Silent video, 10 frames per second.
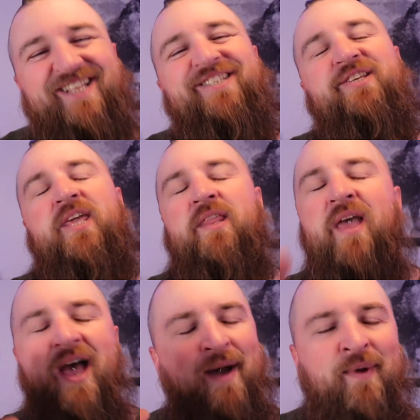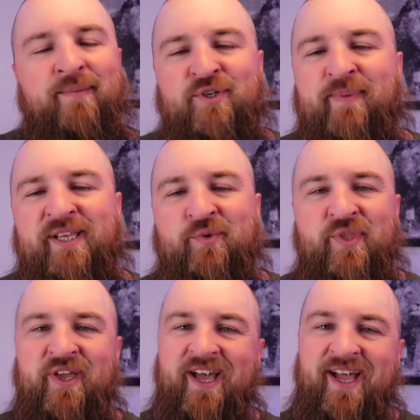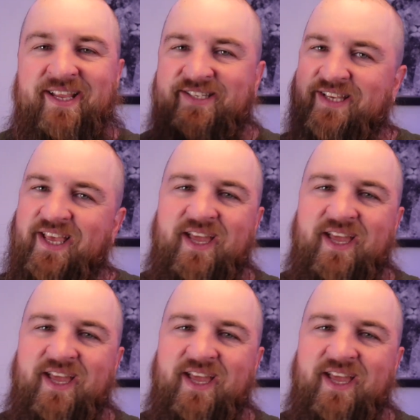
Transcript: Just kidding. I'm just messing with you guys.